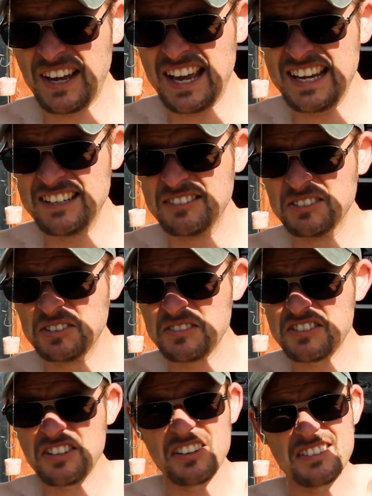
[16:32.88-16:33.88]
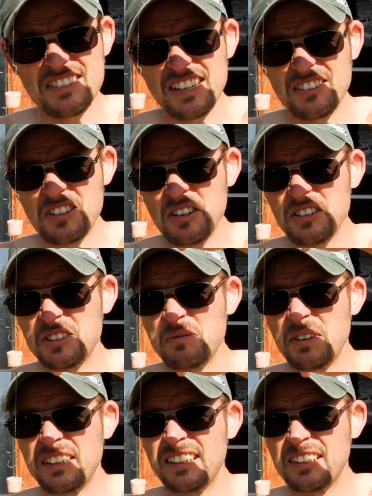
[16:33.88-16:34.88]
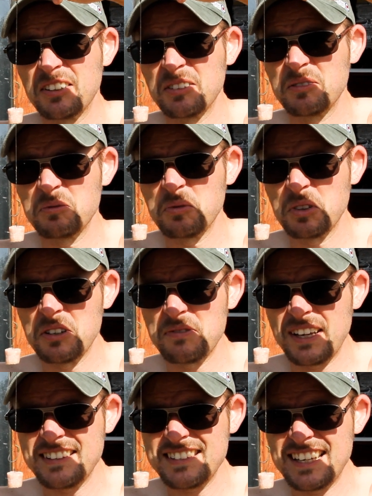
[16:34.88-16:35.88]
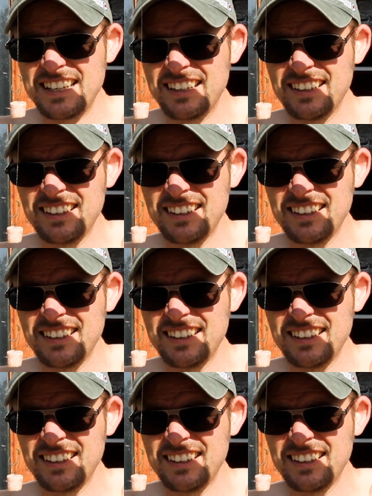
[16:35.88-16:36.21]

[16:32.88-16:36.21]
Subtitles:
8 or size 6 hook depending on what I fancy.